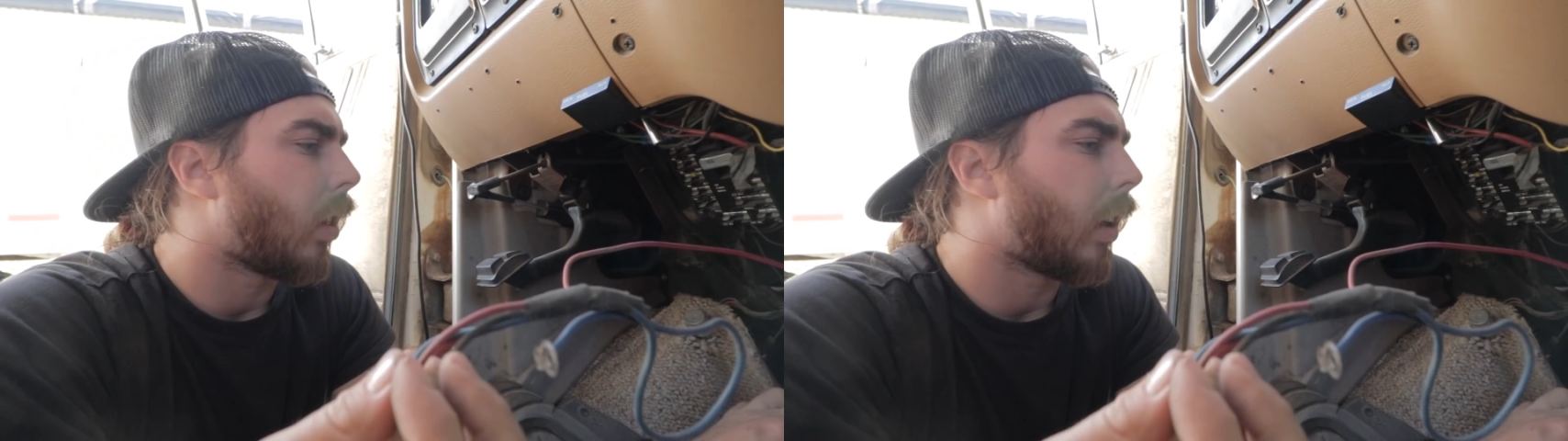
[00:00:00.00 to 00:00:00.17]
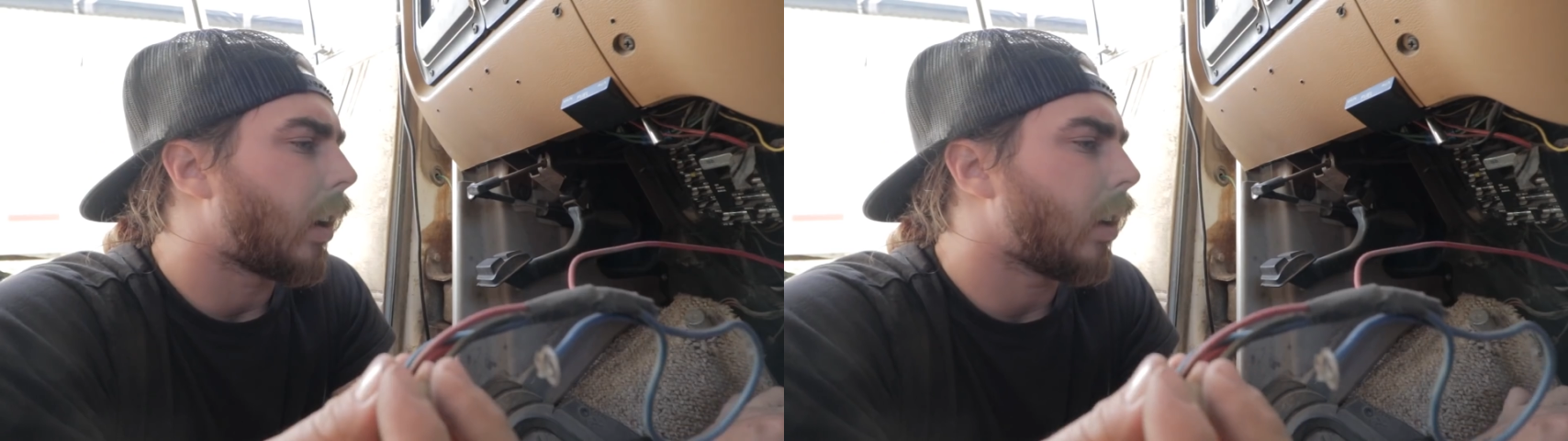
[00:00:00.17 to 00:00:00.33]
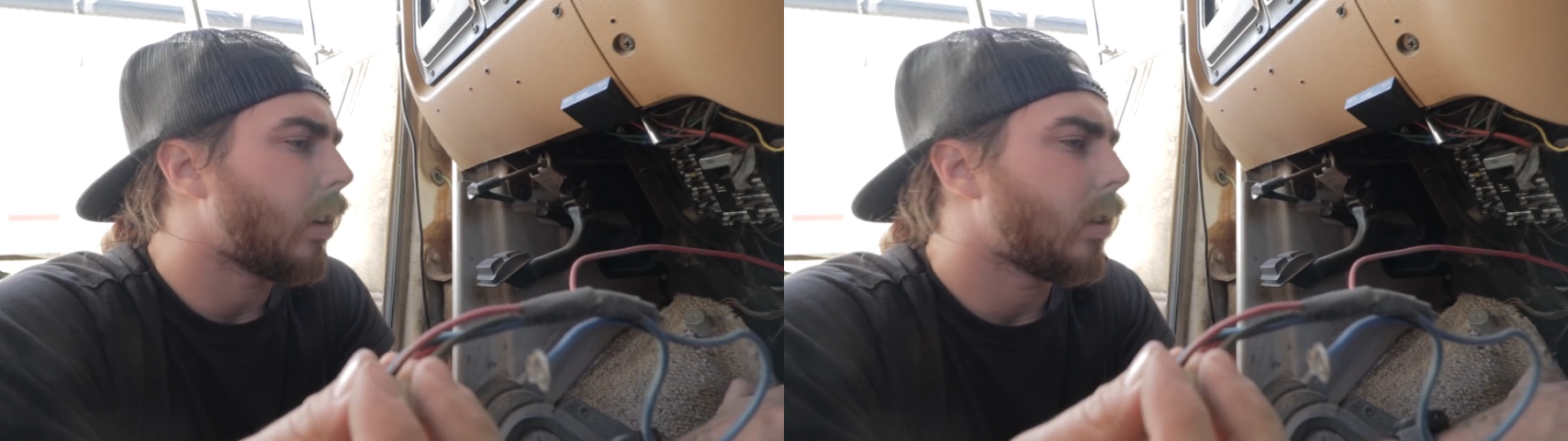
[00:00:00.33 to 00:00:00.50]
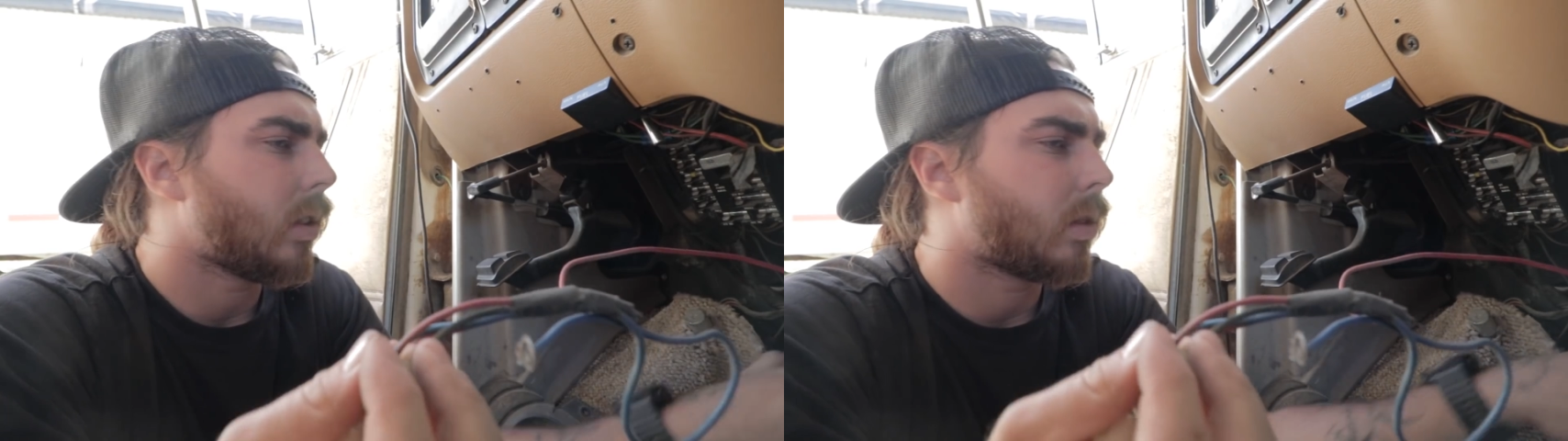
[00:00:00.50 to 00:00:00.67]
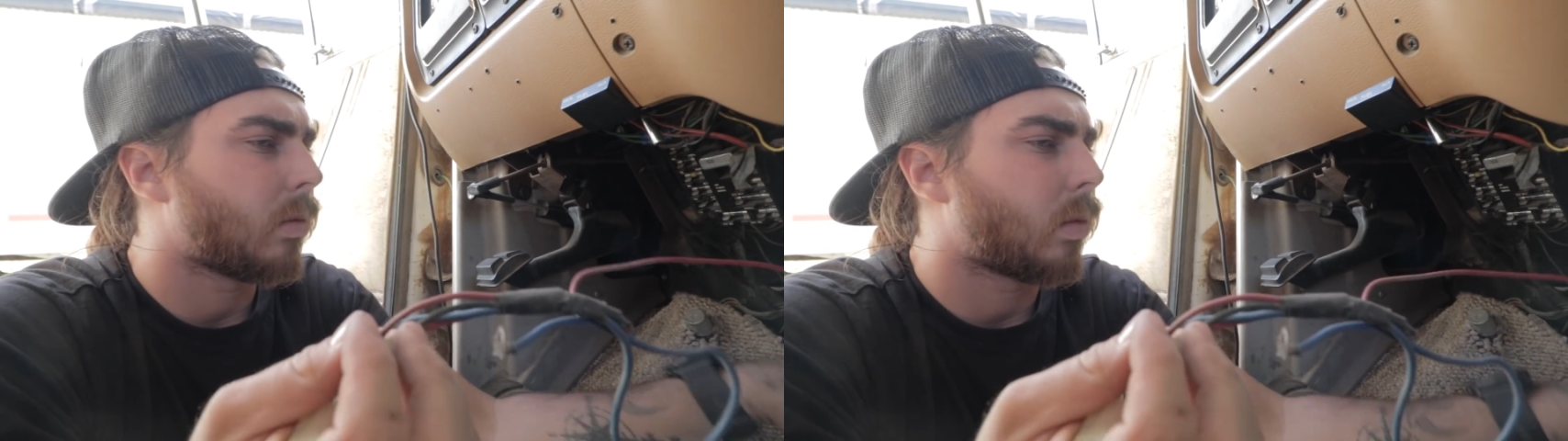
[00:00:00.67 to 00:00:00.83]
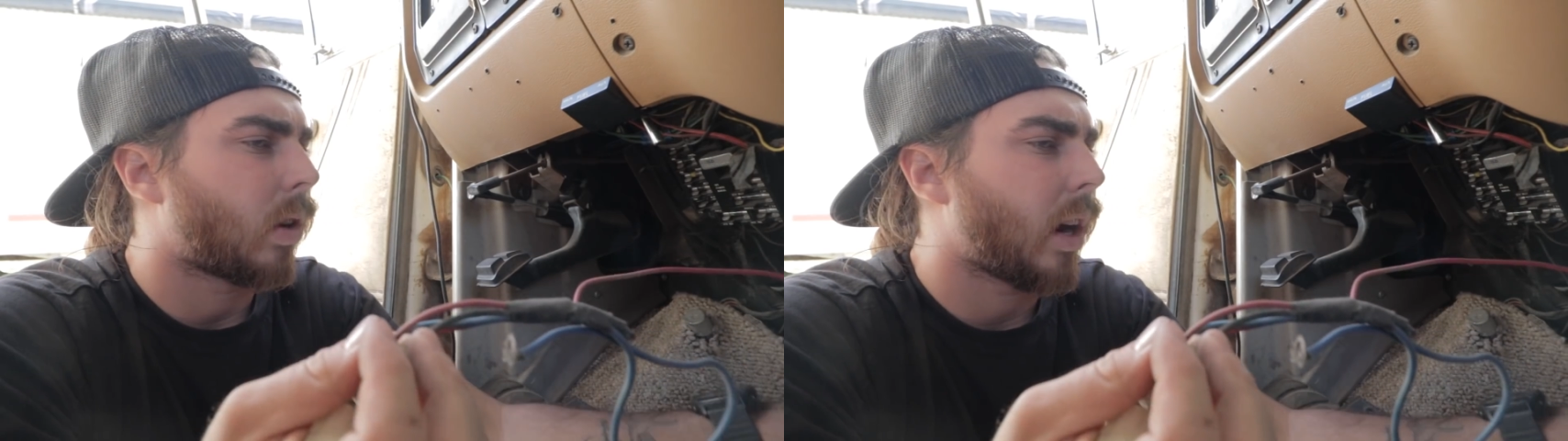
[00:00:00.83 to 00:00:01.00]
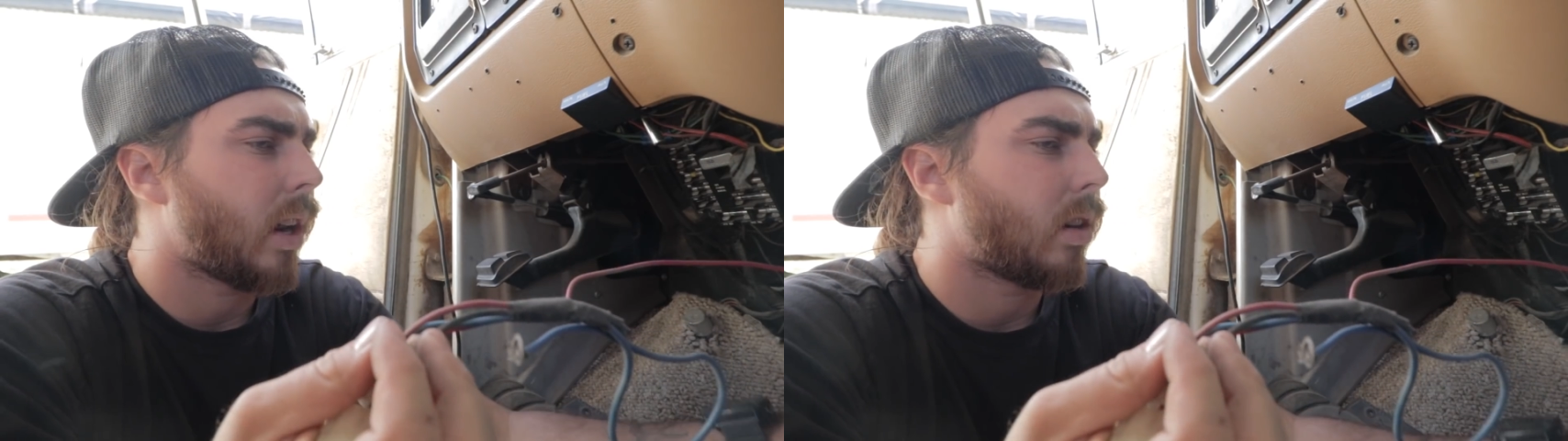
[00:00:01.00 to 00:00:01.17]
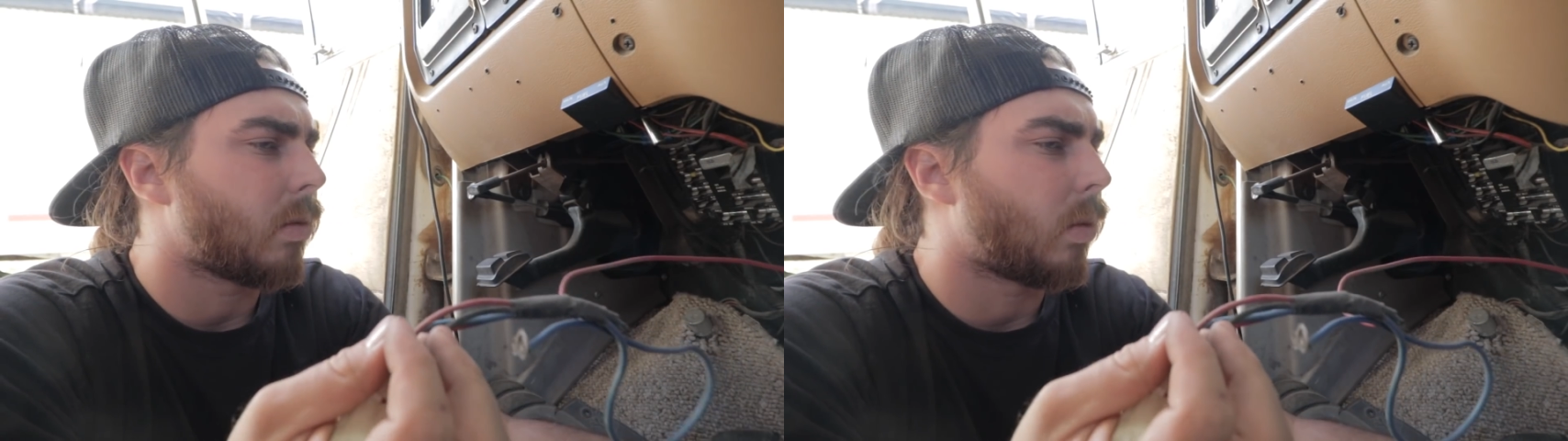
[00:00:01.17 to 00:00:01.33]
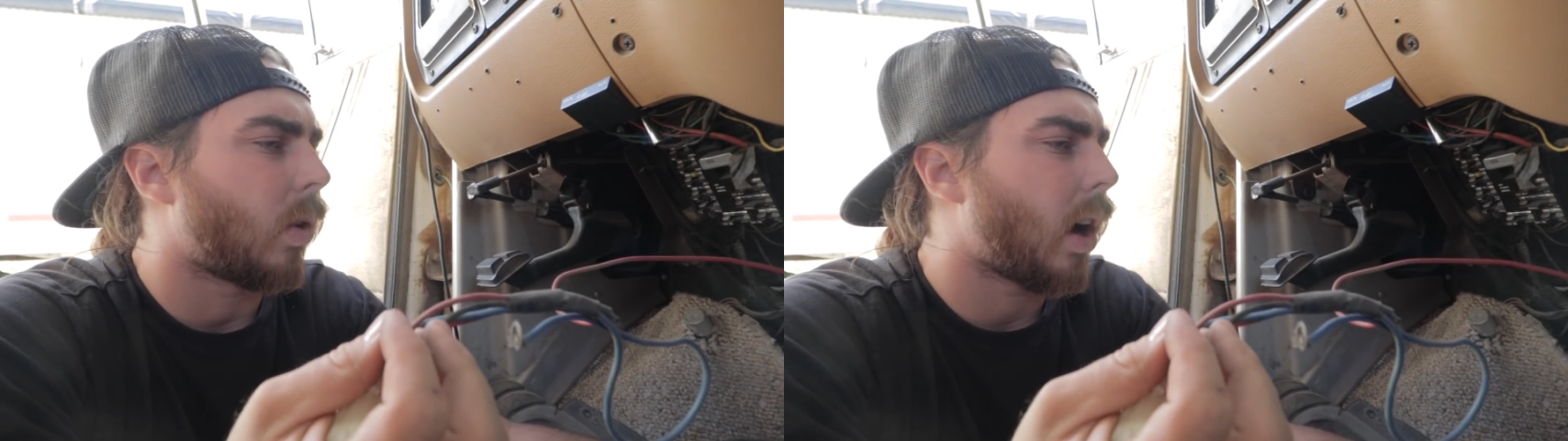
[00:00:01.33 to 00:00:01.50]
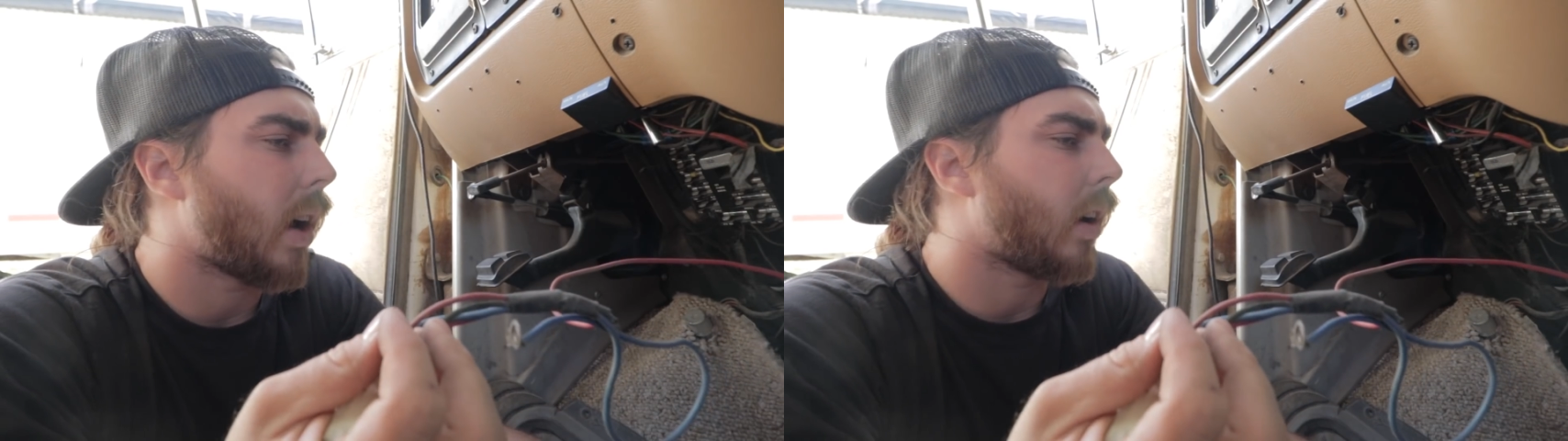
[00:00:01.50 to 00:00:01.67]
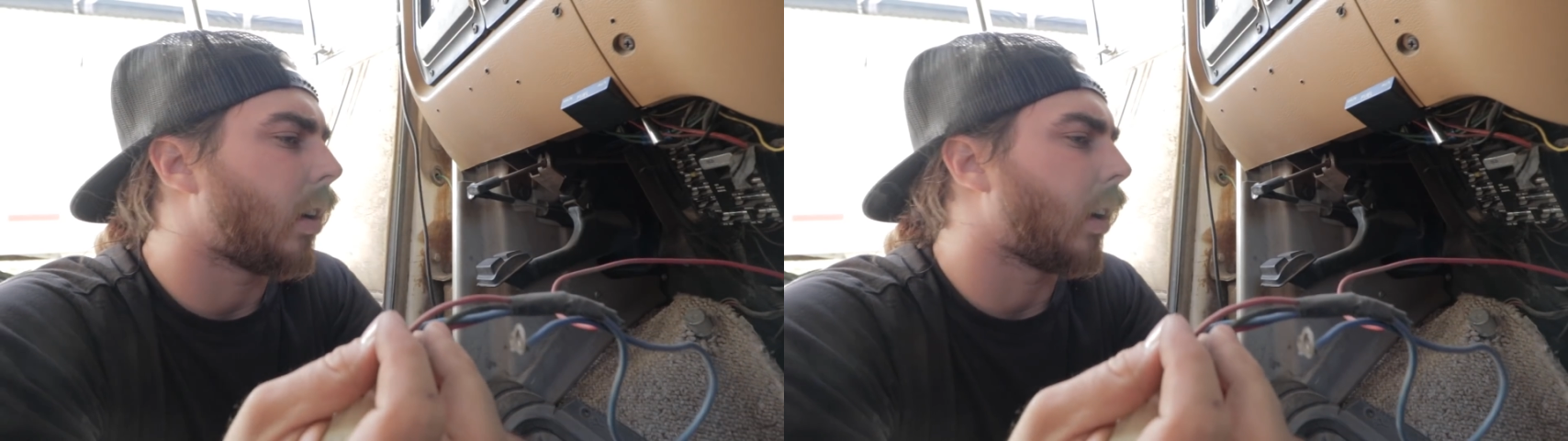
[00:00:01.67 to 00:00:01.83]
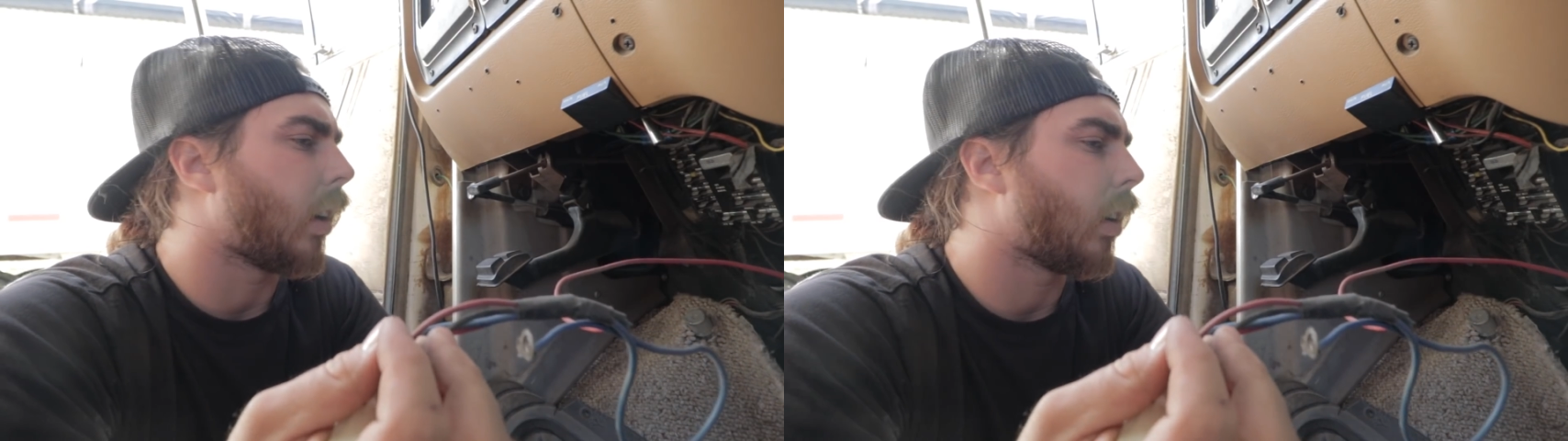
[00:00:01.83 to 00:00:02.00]
There is some random
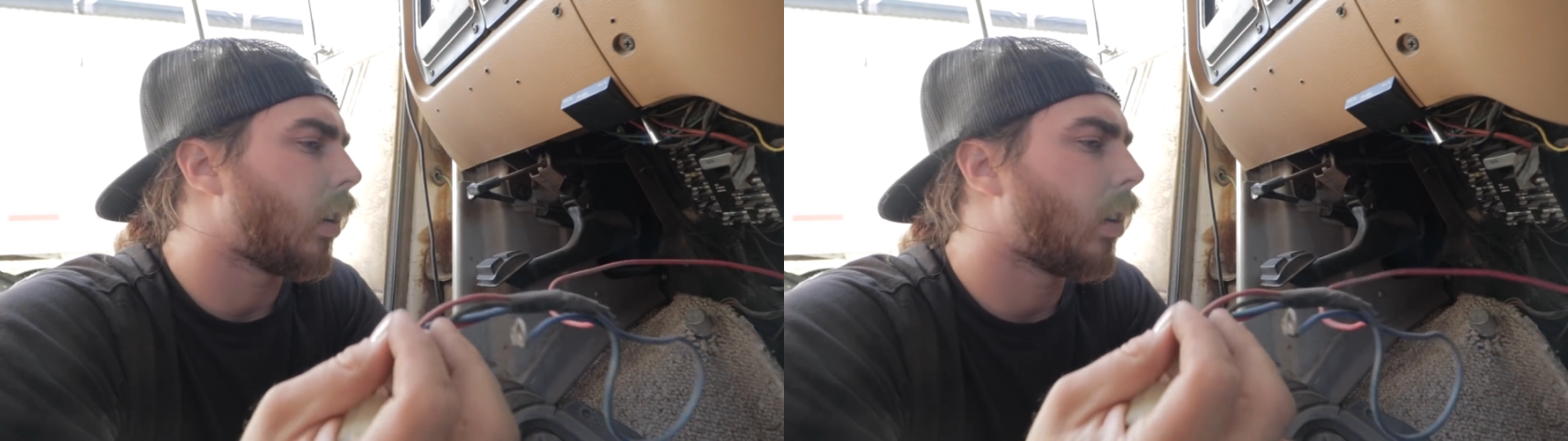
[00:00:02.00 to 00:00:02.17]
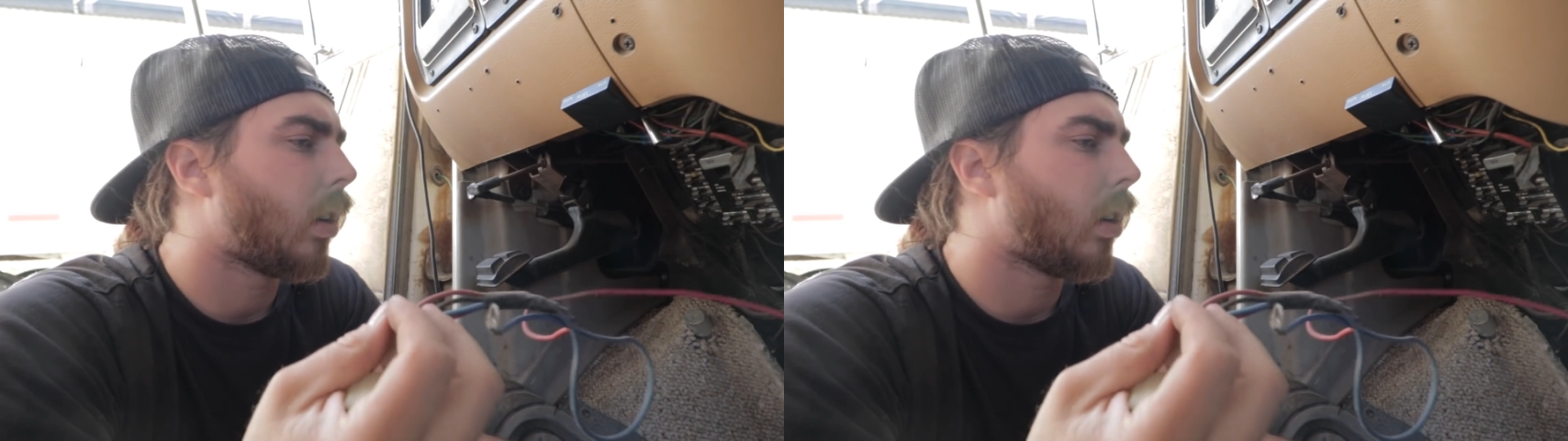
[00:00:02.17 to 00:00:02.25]
wiring